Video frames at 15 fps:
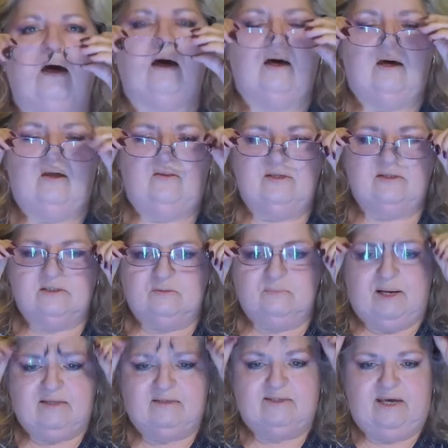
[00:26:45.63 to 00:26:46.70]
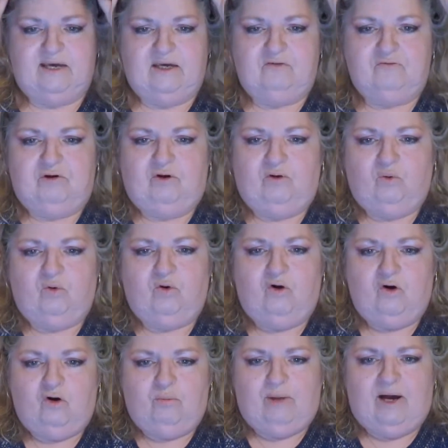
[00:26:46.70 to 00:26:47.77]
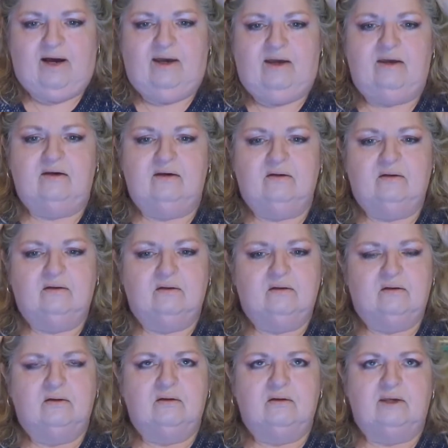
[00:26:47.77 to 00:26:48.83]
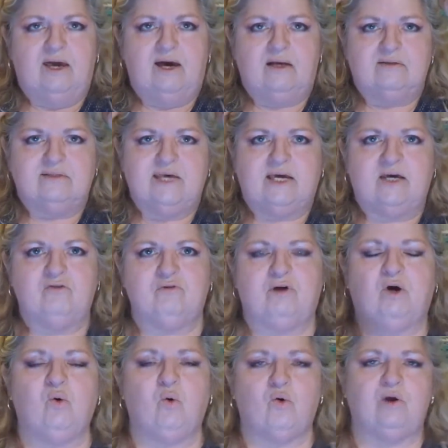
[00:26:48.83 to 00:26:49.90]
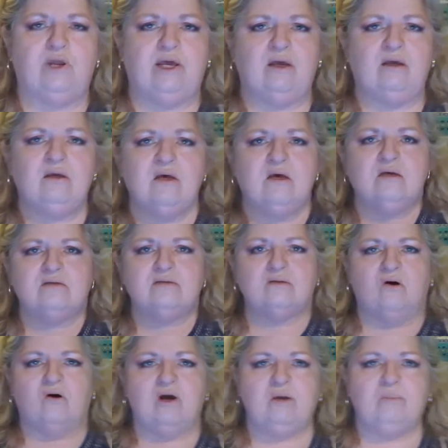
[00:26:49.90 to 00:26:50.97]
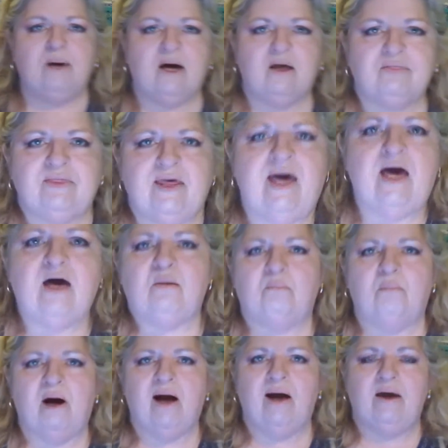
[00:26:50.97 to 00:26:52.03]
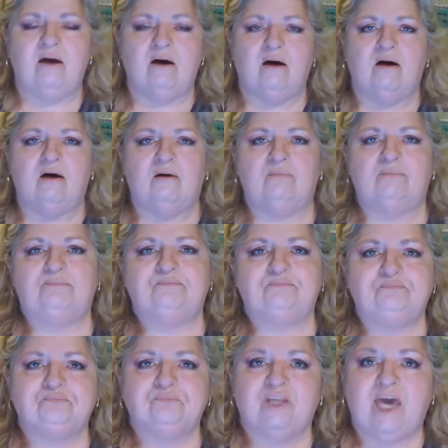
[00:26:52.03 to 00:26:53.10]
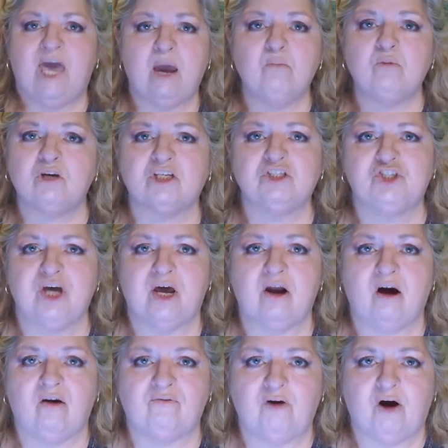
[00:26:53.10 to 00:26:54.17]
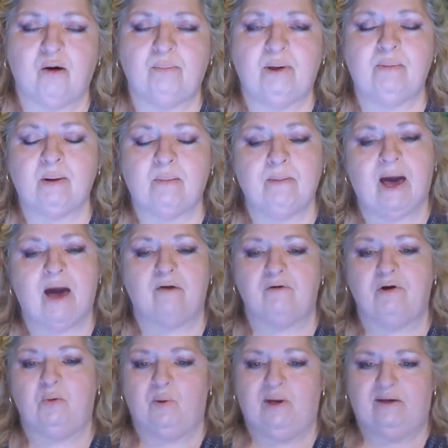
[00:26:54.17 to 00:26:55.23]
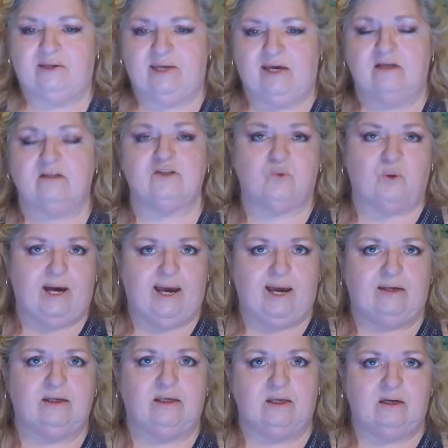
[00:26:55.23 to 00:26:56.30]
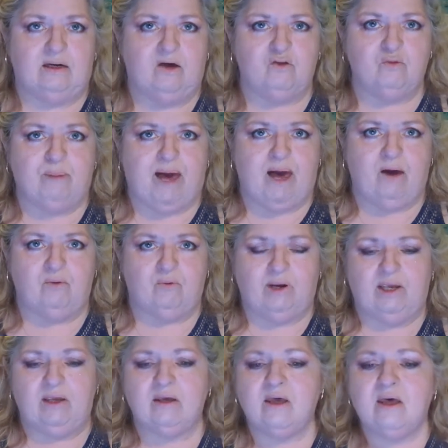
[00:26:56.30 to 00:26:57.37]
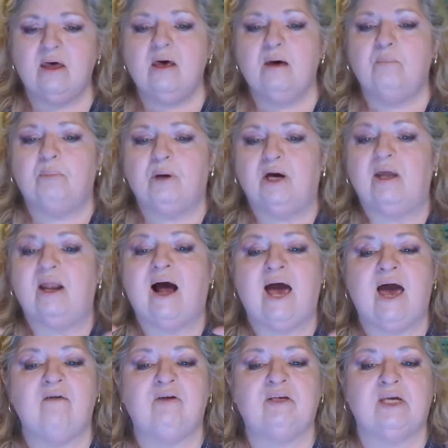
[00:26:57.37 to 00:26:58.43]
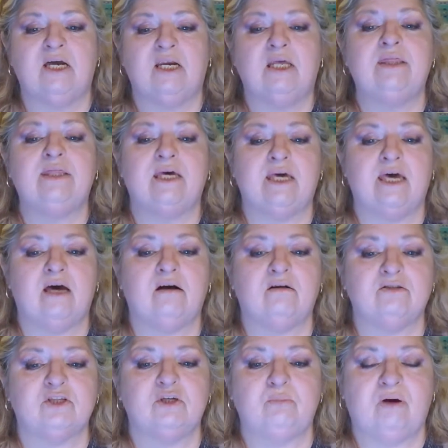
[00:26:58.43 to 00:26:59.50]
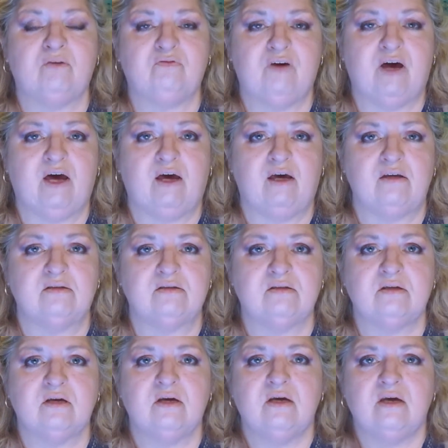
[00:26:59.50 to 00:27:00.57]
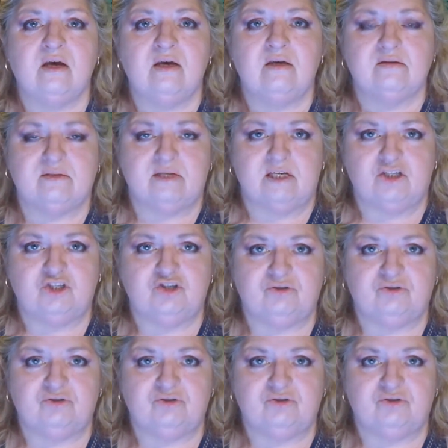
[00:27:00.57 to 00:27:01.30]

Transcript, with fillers: Uh, this is my second record or my uh, second recording. Sorry about that. My uh, camera shut off on me. My battery went dead, so I had to get another battery. But I haven't done anything else to my face since